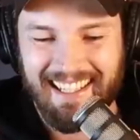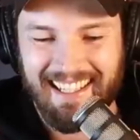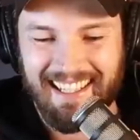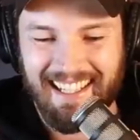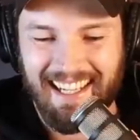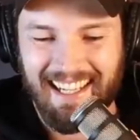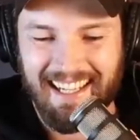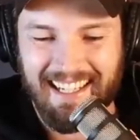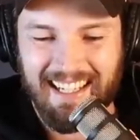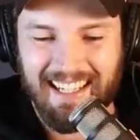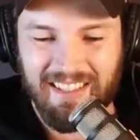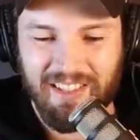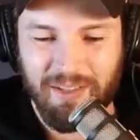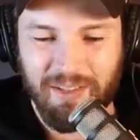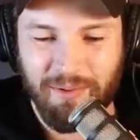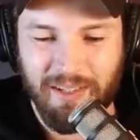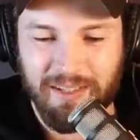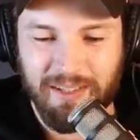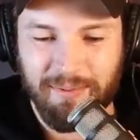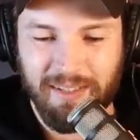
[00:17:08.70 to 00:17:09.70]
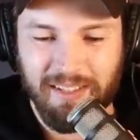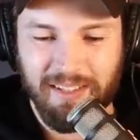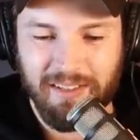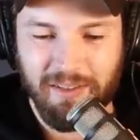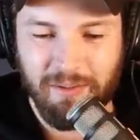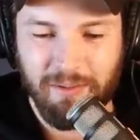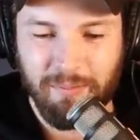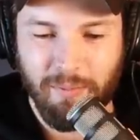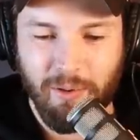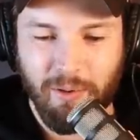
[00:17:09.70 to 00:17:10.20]
Uh, I guess she wants me to
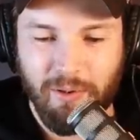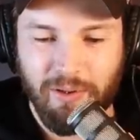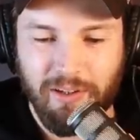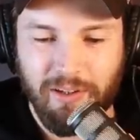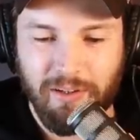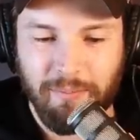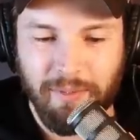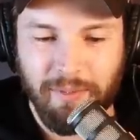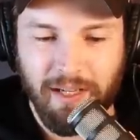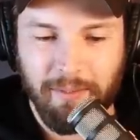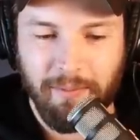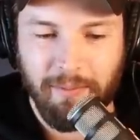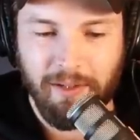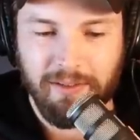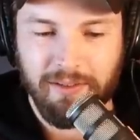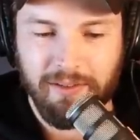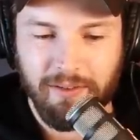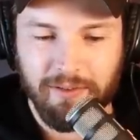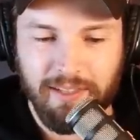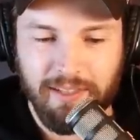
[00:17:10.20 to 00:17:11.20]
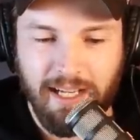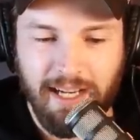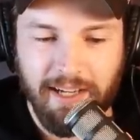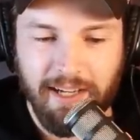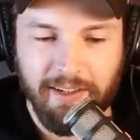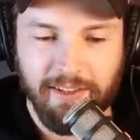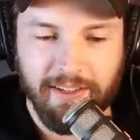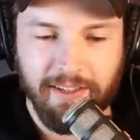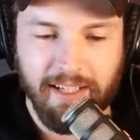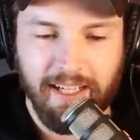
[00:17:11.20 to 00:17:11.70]
do more, but I'm also
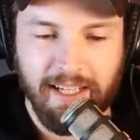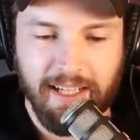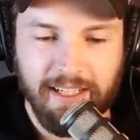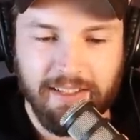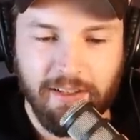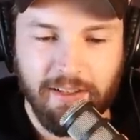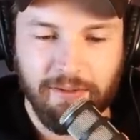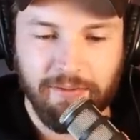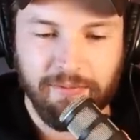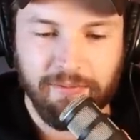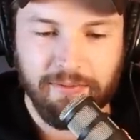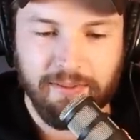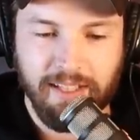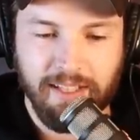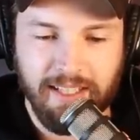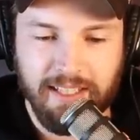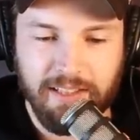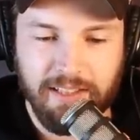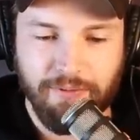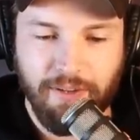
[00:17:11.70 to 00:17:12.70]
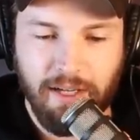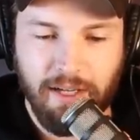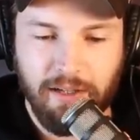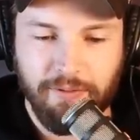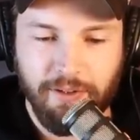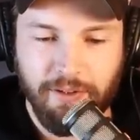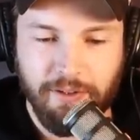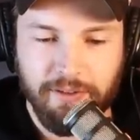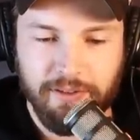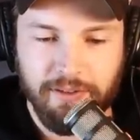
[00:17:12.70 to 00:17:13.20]
tired and I don't think it's
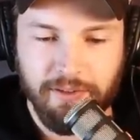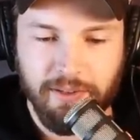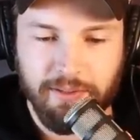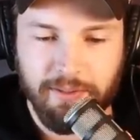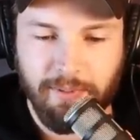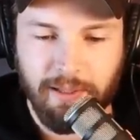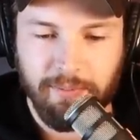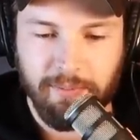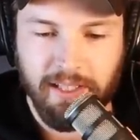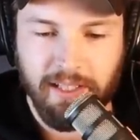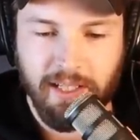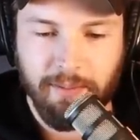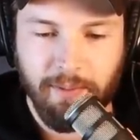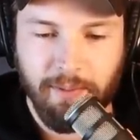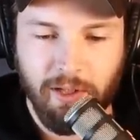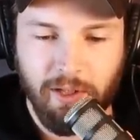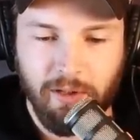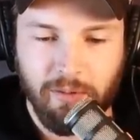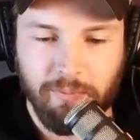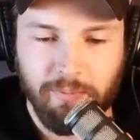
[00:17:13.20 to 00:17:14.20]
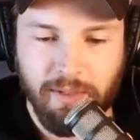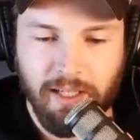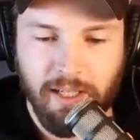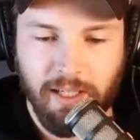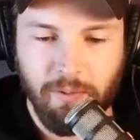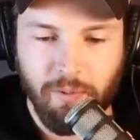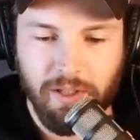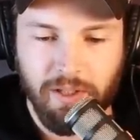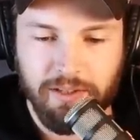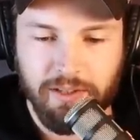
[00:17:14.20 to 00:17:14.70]
fair of her to expect me to come home
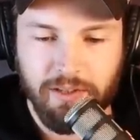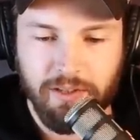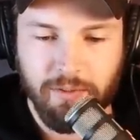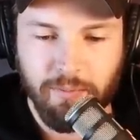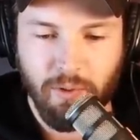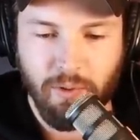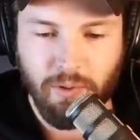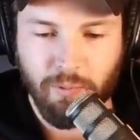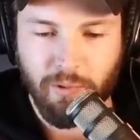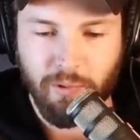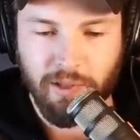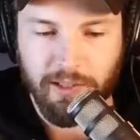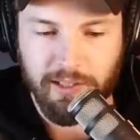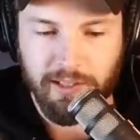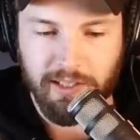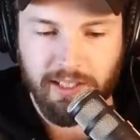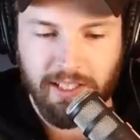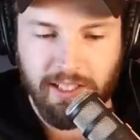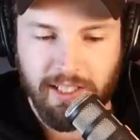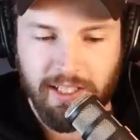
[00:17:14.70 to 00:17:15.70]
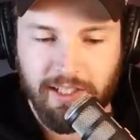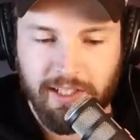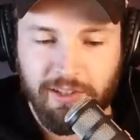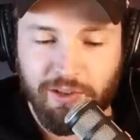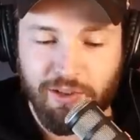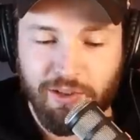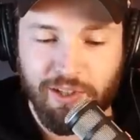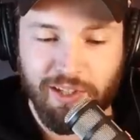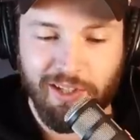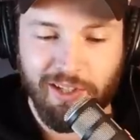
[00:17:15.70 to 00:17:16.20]
and want to do more work.
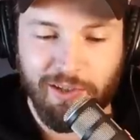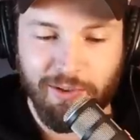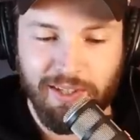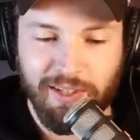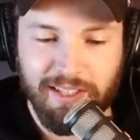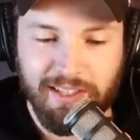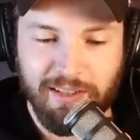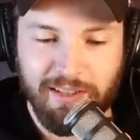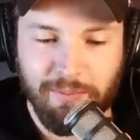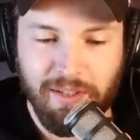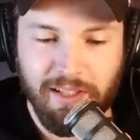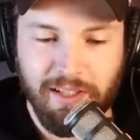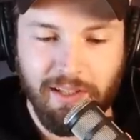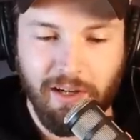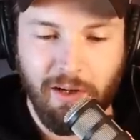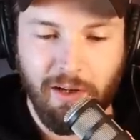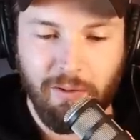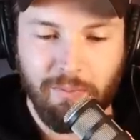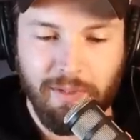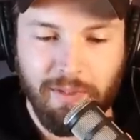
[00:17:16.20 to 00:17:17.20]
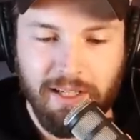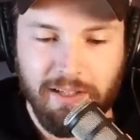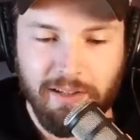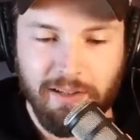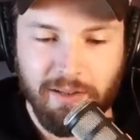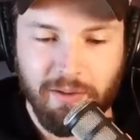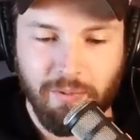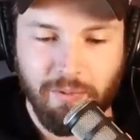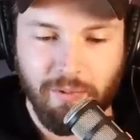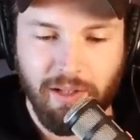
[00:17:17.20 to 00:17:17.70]
She agreed to be the
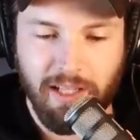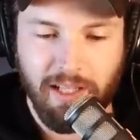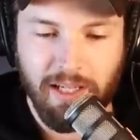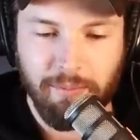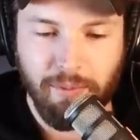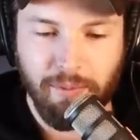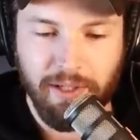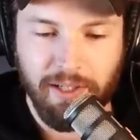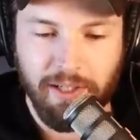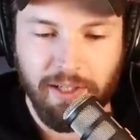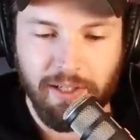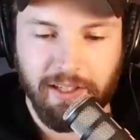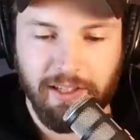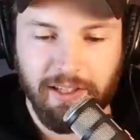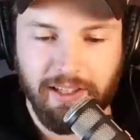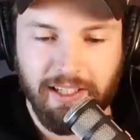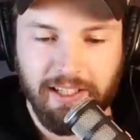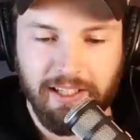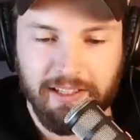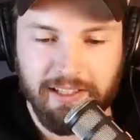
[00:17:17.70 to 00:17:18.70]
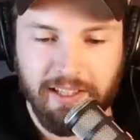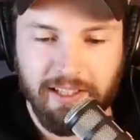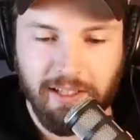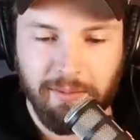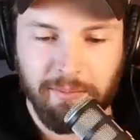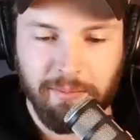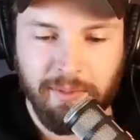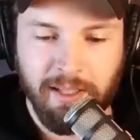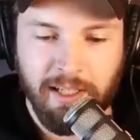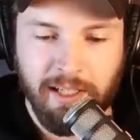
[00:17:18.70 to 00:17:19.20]
homemaker while I bring in the
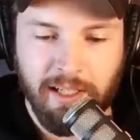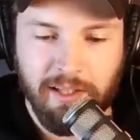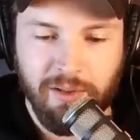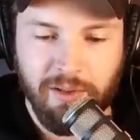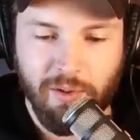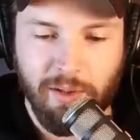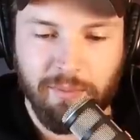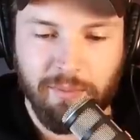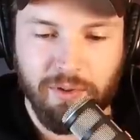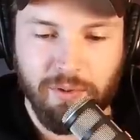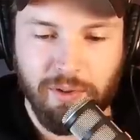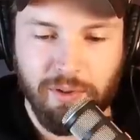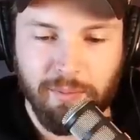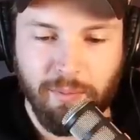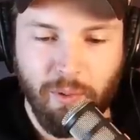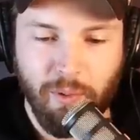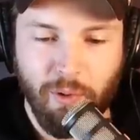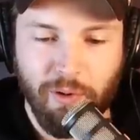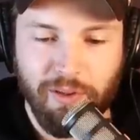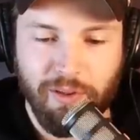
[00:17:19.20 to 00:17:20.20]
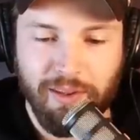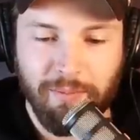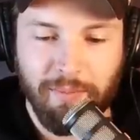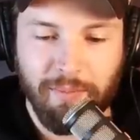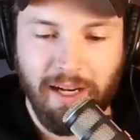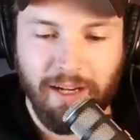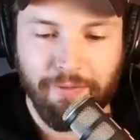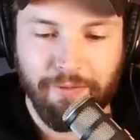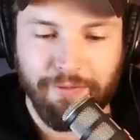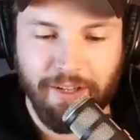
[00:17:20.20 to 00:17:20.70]
income, so I'm doing more than
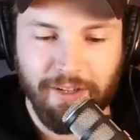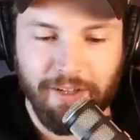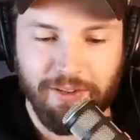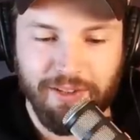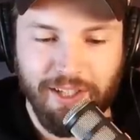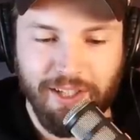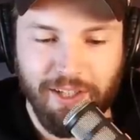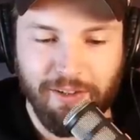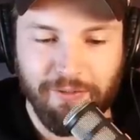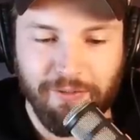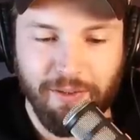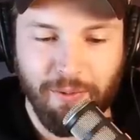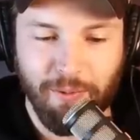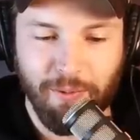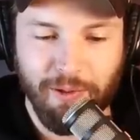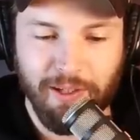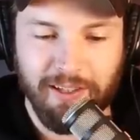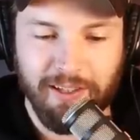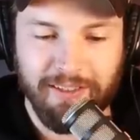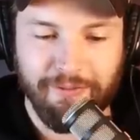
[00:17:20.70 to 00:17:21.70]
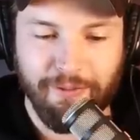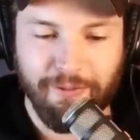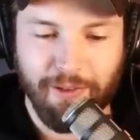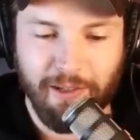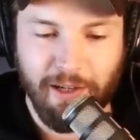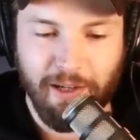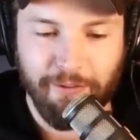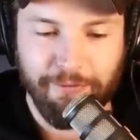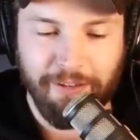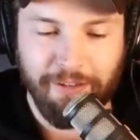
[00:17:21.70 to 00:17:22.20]
my fair share of the work
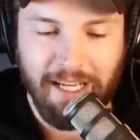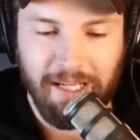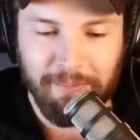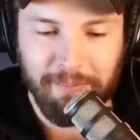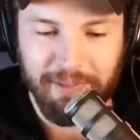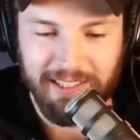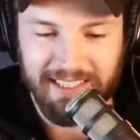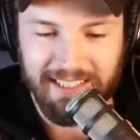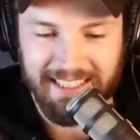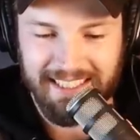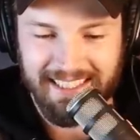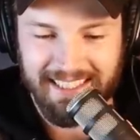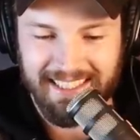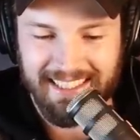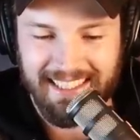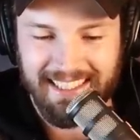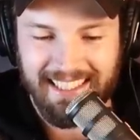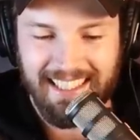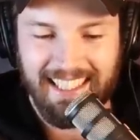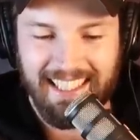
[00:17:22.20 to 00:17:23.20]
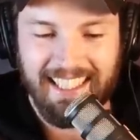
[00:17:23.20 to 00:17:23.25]
for our family.